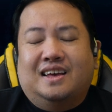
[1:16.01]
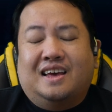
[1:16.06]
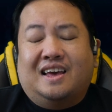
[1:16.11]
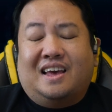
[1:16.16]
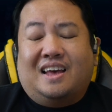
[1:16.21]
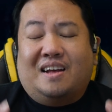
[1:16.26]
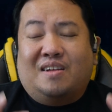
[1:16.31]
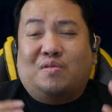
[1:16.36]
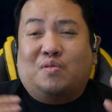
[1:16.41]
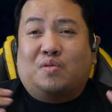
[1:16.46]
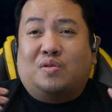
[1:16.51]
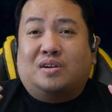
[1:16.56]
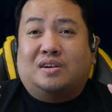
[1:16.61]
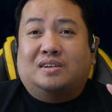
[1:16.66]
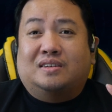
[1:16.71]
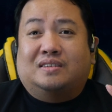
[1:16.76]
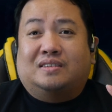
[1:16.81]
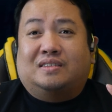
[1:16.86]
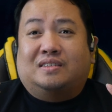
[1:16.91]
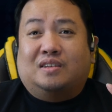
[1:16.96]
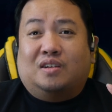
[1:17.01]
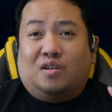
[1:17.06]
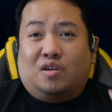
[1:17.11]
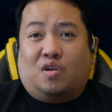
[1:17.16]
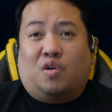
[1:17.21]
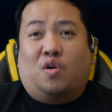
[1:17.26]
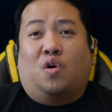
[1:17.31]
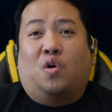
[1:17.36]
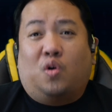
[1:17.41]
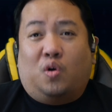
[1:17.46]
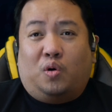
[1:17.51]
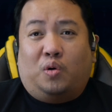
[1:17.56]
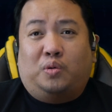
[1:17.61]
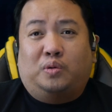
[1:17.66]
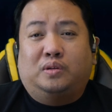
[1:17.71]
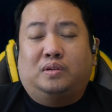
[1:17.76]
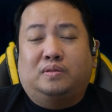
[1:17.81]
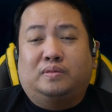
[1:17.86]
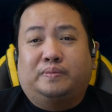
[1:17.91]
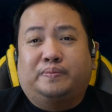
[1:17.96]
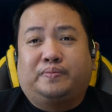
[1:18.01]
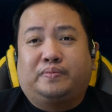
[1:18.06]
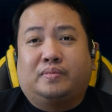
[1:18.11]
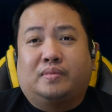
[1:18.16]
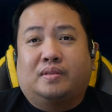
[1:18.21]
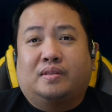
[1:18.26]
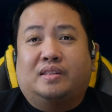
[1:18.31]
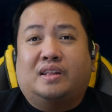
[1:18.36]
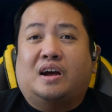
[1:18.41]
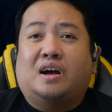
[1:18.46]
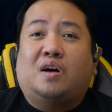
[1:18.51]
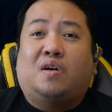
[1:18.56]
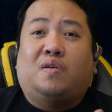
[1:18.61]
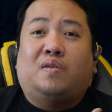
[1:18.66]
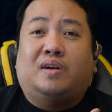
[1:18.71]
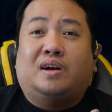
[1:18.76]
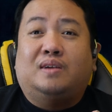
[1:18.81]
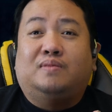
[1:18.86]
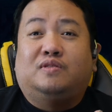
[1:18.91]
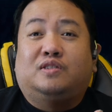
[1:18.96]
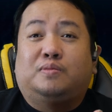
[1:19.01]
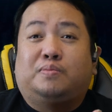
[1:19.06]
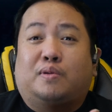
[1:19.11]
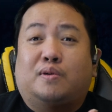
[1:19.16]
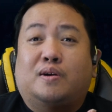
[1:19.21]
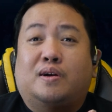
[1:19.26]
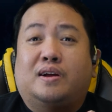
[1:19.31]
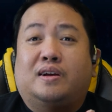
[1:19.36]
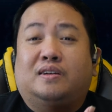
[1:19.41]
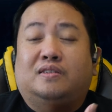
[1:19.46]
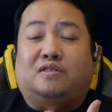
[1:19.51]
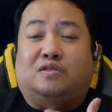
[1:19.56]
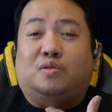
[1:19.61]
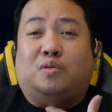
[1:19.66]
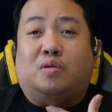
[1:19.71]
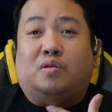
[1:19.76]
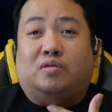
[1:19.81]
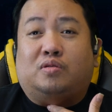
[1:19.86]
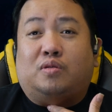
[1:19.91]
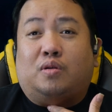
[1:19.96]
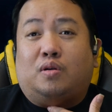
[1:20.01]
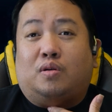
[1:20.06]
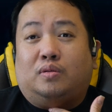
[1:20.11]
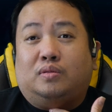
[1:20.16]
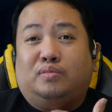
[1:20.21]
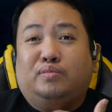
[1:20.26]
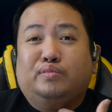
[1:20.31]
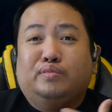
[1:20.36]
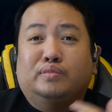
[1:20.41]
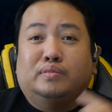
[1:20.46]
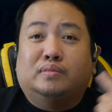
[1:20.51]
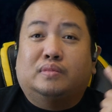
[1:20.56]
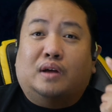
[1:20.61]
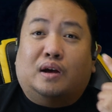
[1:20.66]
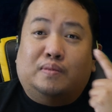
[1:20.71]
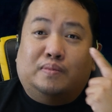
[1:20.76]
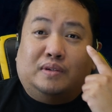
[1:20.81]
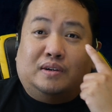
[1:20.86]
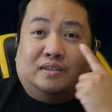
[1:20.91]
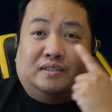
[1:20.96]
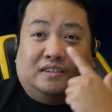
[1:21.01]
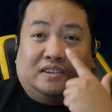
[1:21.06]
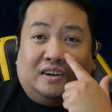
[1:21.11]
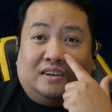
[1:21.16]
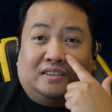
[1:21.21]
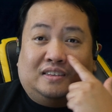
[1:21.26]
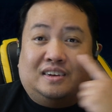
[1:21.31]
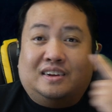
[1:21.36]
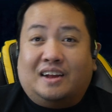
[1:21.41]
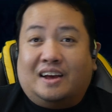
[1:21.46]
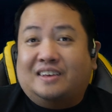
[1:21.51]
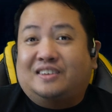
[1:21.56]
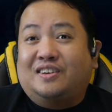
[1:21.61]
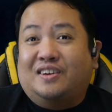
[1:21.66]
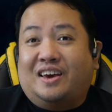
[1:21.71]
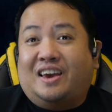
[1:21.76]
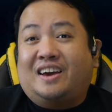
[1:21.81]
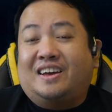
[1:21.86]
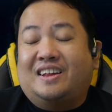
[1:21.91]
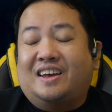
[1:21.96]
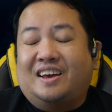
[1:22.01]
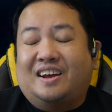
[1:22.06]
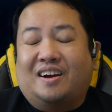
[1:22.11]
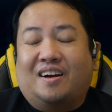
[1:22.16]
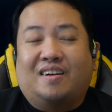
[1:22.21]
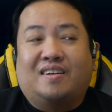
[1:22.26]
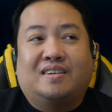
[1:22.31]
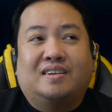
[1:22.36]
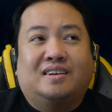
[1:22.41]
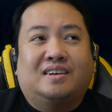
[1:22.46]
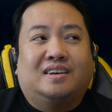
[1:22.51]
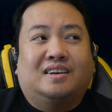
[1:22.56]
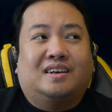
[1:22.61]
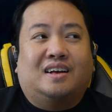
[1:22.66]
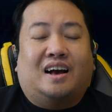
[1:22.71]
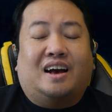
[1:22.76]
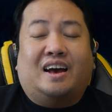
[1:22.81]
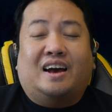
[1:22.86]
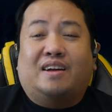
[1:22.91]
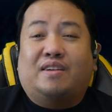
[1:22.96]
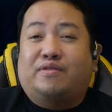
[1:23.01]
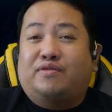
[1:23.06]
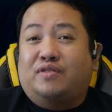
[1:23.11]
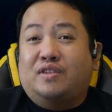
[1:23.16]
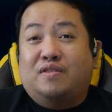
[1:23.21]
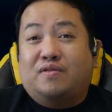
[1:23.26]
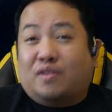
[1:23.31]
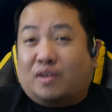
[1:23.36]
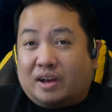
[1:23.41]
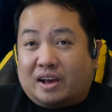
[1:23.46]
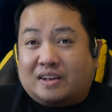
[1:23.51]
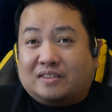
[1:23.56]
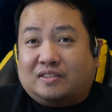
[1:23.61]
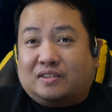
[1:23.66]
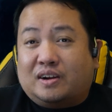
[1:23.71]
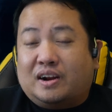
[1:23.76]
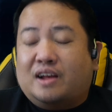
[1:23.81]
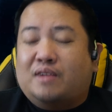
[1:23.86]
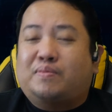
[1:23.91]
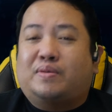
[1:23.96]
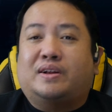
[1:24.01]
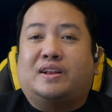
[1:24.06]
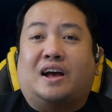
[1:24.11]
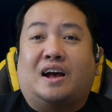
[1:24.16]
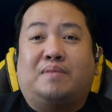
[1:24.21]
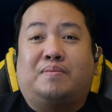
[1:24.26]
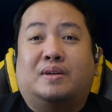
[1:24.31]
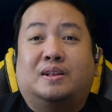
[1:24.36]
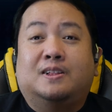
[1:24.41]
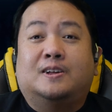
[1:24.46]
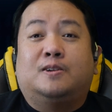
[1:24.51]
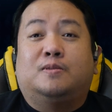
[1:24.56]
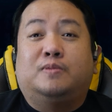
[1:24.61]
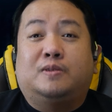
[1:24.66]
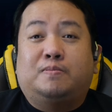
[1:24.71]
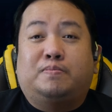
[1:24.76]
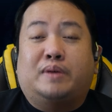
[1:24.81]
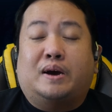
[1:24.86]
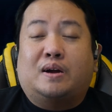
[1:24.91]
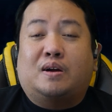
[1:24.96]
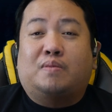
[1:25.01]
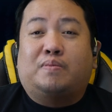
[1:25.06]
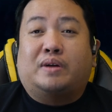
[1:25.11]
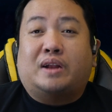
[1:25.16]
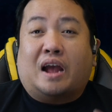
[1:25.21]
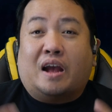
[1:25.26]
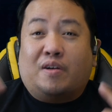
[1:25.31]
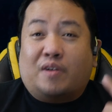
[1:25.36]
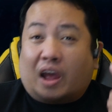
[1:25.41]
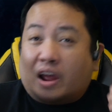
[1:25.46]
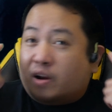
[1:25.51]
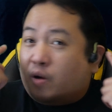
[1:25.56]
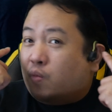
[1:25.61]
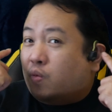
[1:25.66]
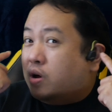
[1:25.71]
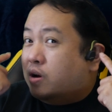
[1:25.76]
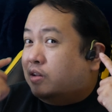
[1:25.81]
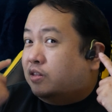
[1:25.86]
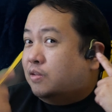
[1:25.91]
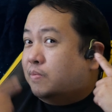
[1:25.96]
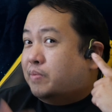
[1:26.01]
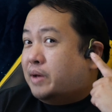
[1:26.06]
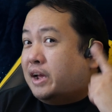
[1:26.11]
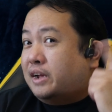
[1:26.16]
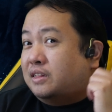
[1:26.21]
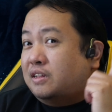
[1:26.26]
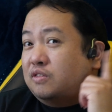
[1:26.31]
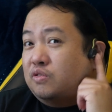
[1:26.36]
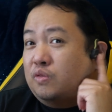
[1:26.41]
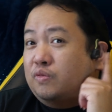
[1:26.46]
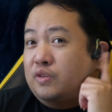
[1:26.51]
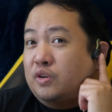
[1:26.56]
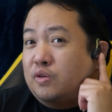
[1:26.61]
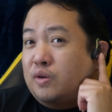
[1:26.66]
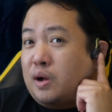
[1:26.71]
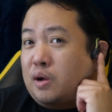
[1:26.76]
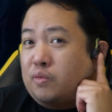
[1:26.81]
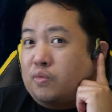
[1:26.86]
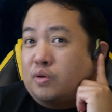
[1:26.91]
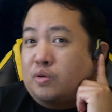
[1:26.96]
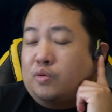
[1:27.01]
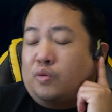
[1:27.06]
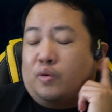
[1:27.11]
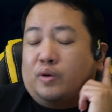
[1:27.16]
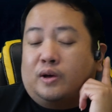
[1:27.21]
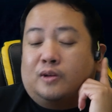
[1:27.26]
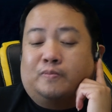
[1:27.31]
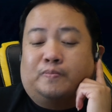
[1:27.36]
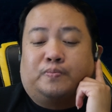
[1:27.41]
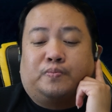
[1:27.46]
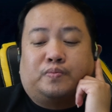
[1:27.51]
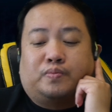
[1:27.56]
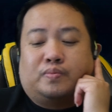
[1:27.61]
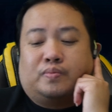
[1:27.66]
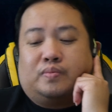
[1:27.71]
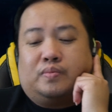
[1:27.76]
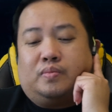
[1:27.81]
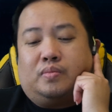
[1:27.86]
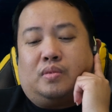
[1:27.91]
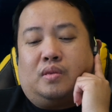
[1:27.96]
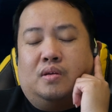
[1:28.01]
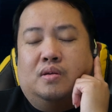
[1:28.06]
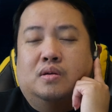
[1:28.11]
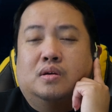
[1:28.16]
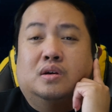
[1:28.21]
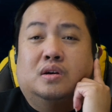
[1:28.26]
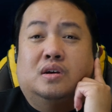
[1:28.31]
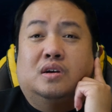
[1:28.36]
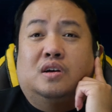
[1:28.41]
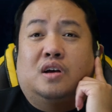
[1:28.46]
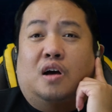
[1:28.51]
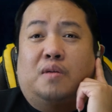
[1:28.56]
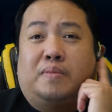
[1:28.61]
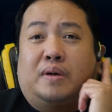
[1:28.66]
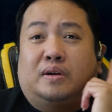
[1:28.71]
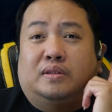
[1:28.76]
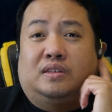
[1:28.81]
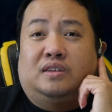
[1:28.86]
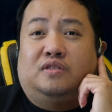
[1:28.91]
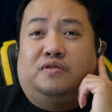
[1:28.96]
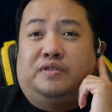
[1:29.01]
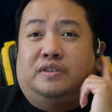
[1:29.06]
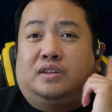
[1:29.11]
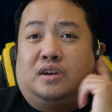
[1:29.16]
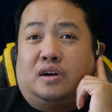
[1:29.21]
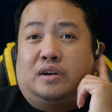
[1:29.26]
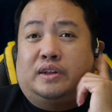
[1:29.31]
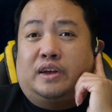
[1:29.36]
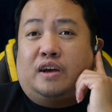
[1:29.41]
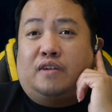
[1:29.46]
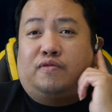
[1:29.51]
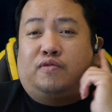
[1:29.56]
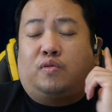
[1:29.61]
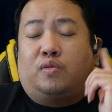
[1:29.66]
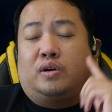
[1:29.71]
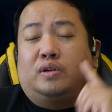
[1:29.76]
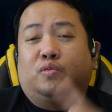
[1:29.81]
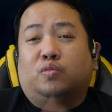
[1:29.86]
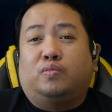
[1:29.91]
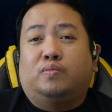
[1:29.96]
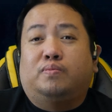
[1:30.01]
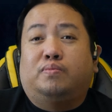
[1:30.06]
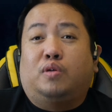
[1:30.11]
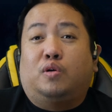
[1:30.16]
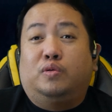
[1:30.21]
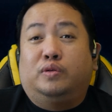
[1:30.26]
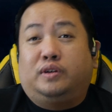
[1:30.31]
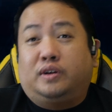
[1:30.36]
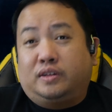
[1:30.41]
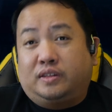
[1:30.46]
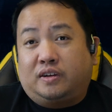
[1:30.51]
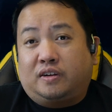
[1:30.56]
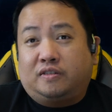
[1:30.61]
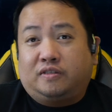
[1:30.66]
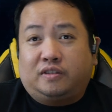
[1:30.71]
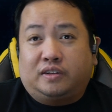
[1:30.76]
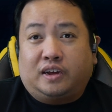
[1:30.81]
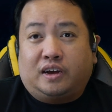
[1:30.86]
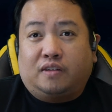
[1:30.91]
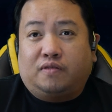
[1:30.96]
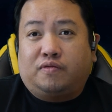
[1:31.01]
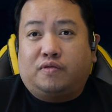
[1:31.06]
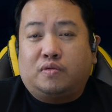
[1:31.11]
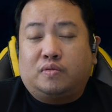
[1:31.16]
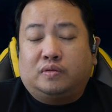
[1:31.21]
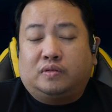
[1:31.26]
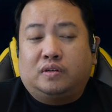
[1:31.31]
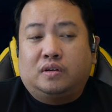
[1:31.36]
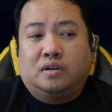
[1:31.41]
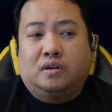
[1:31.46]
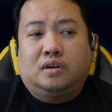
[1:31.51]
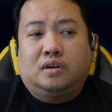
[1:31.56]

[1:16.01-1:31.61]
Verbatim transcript: it was cold. Now I'm sporting a sore throat. I'm congested as you can hear. I had a fever yesterday, but I'm a little bit better. But I, and I wanted to bang this review out real quick about these Vidonn F1 bone conduction headphones.